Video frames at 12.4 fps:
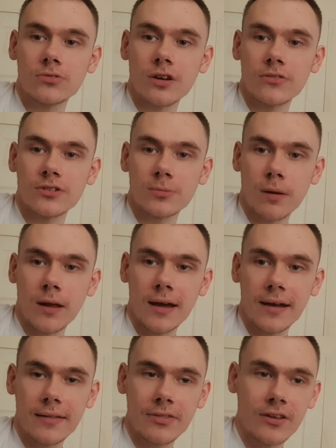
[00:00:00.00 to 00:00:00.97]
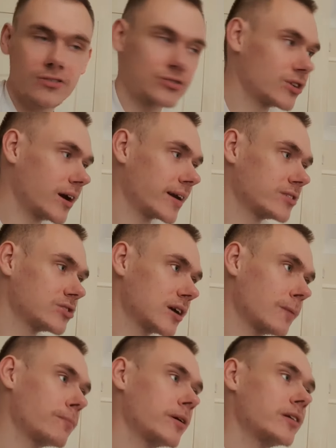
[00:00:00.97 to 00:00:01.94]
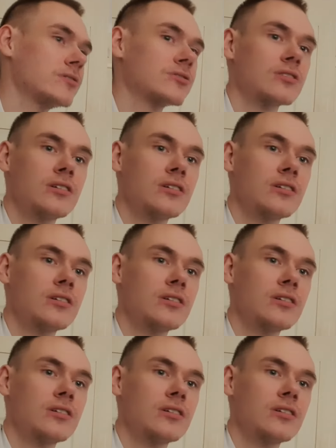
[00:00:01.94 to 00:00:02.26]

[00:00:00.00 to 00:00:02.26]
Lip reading: on to play the Australian champions